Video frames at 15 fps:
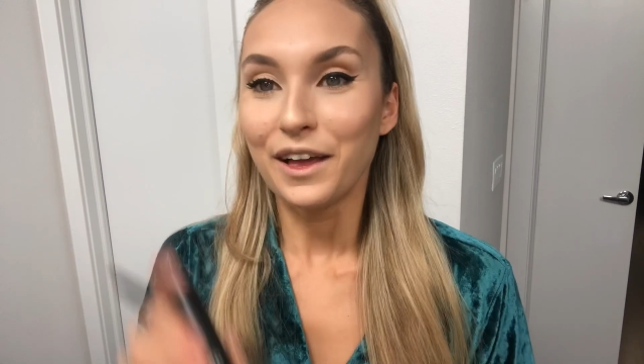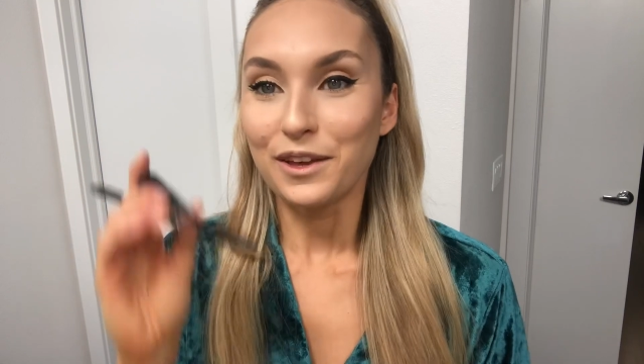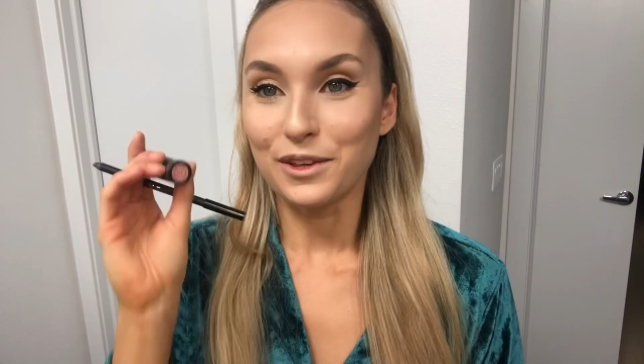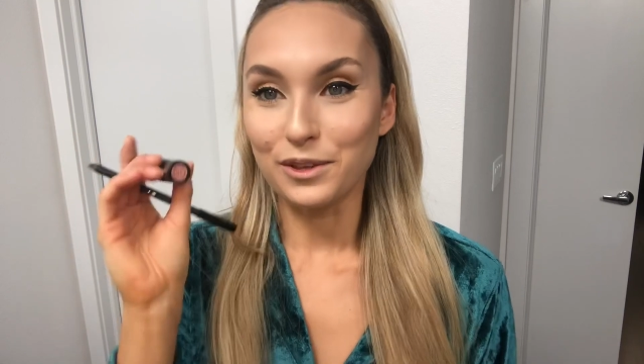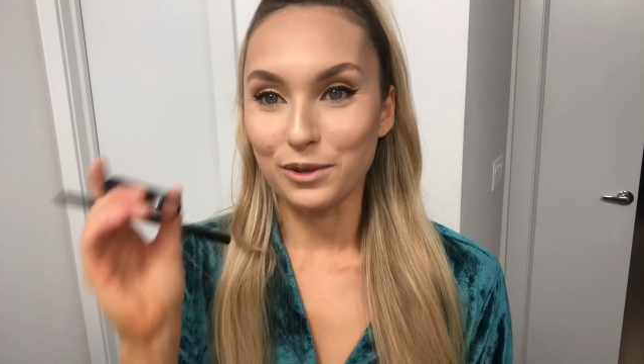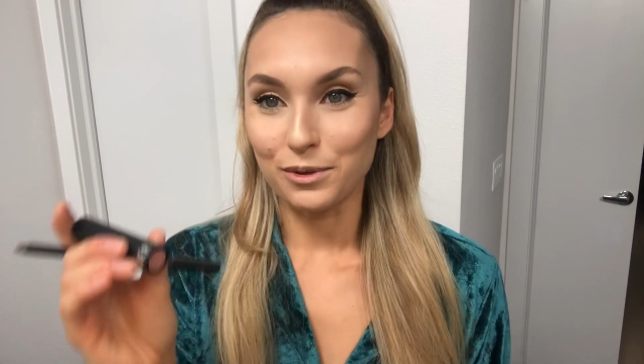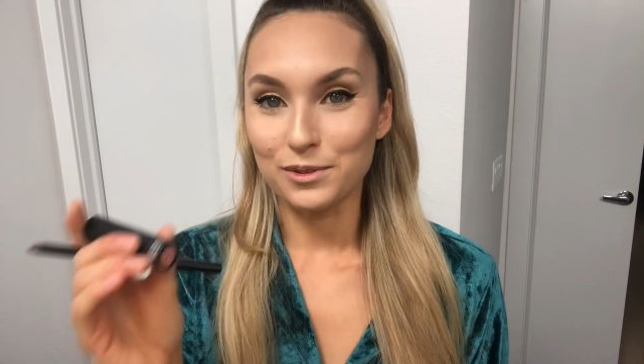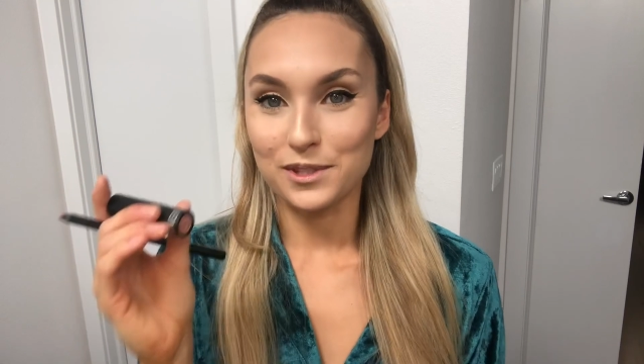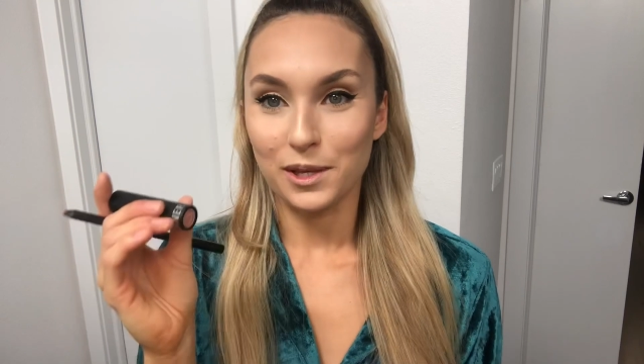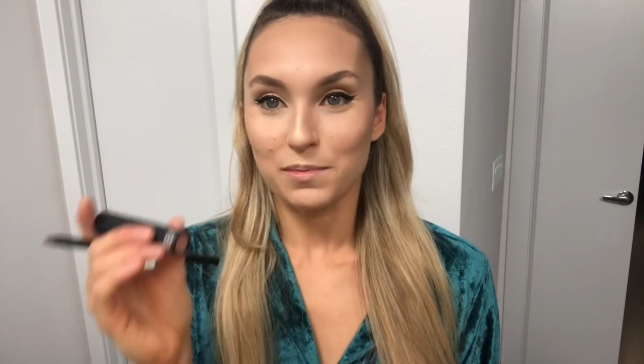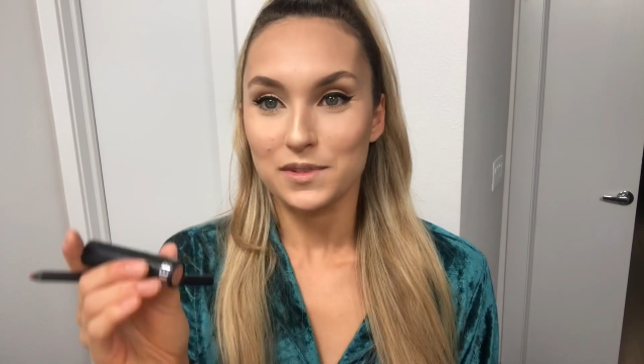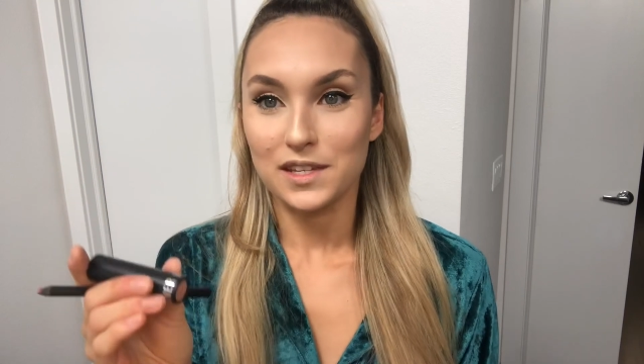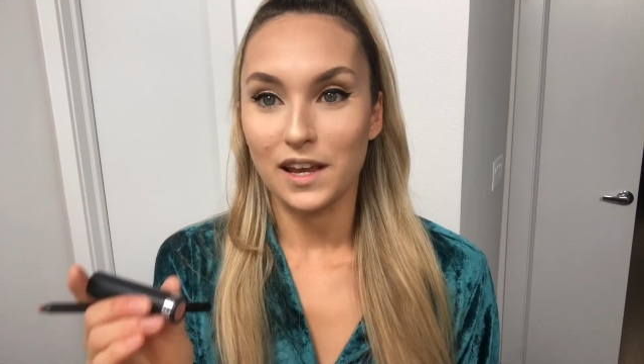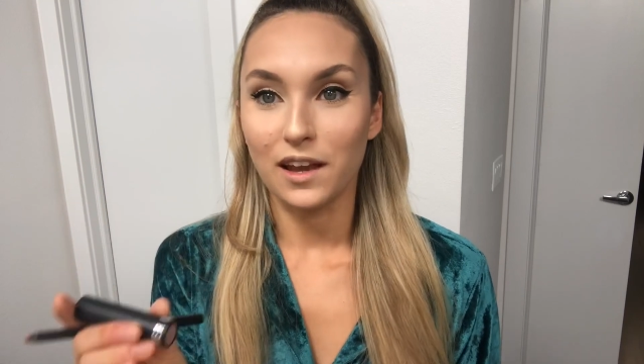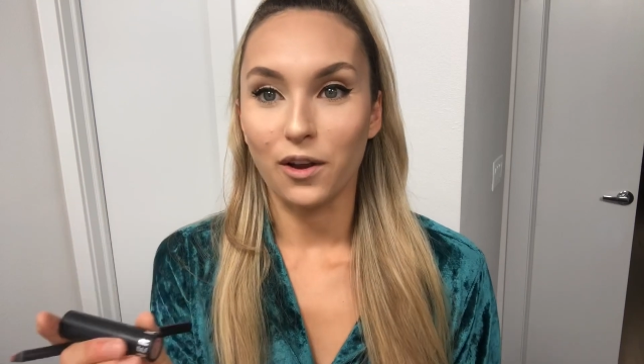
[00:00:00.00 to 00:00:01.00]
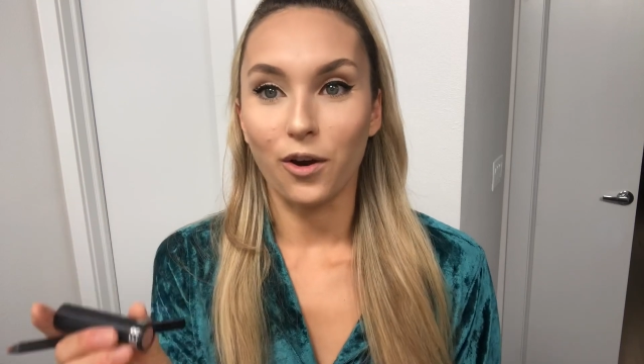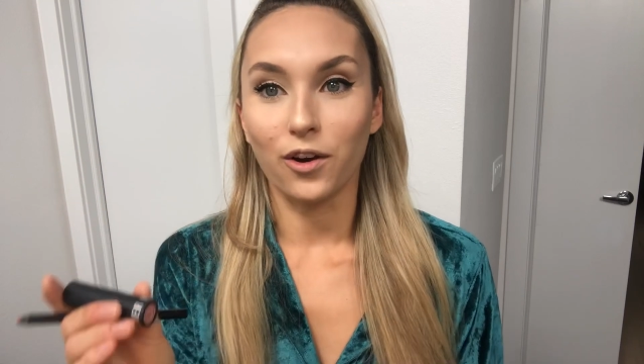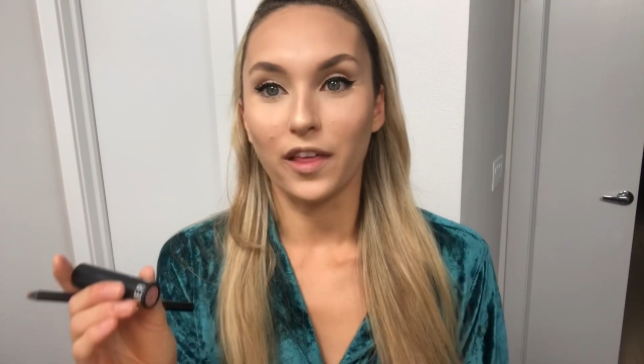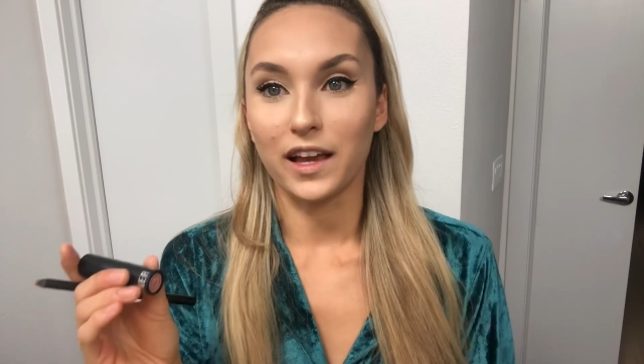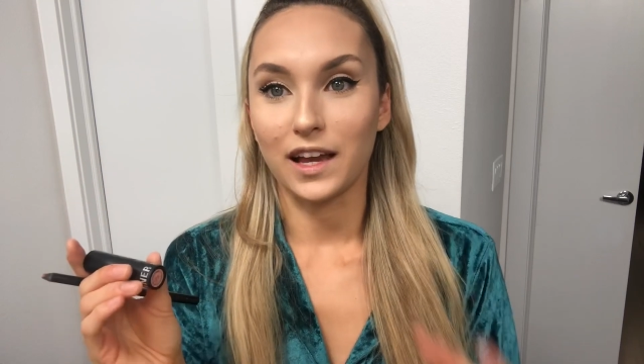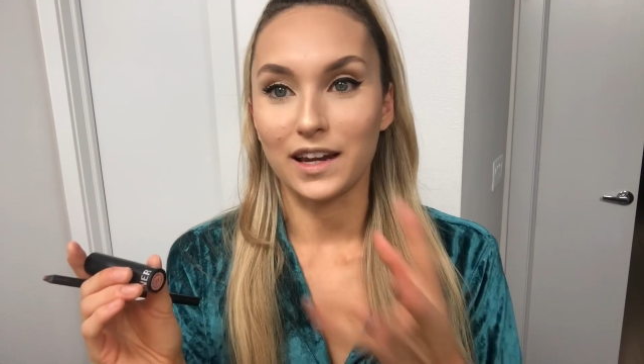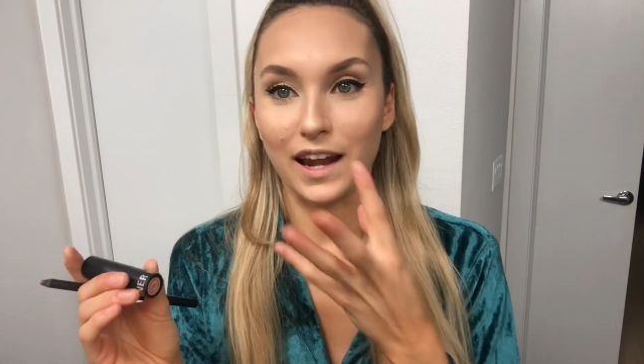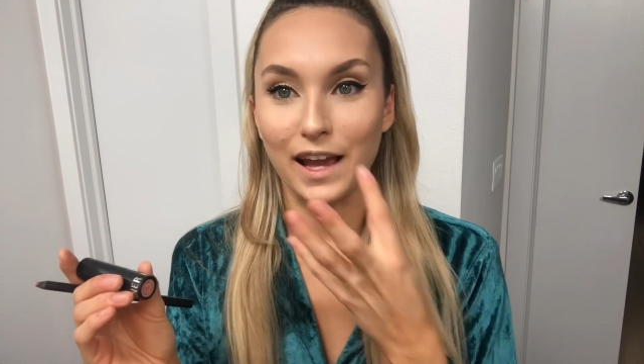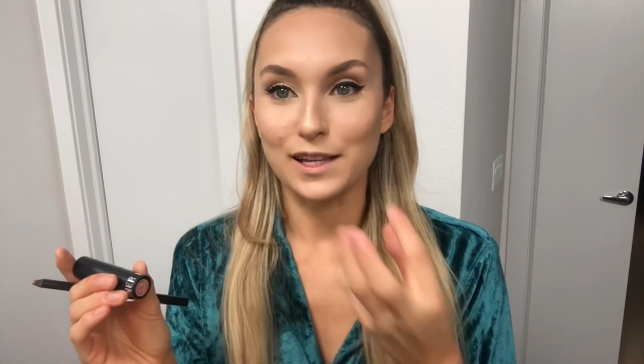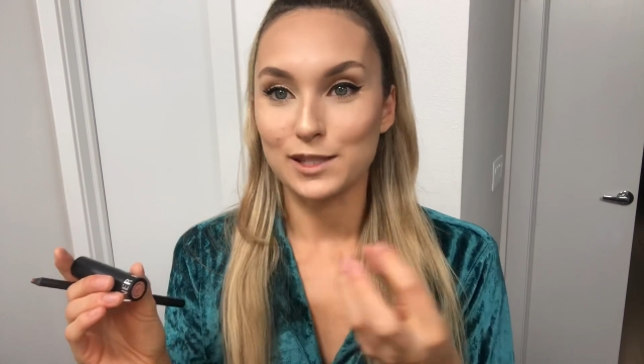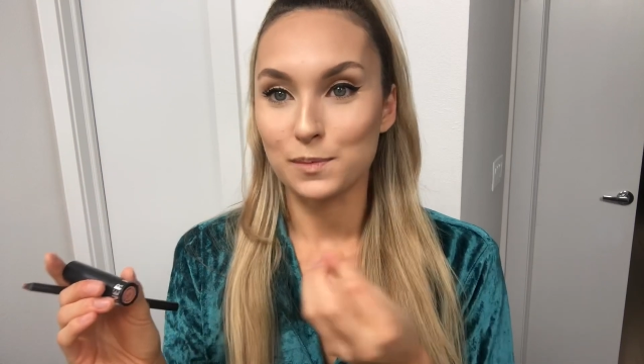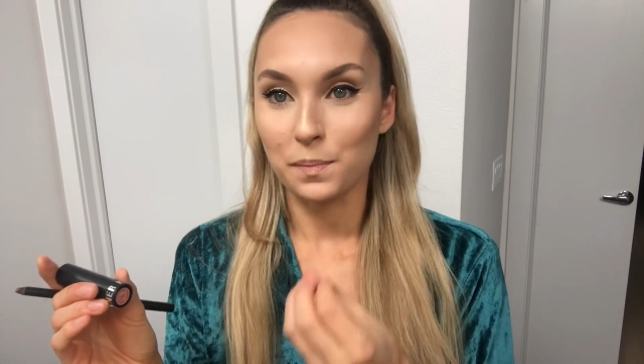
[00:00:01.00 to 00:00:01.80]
use lipstick or like a nice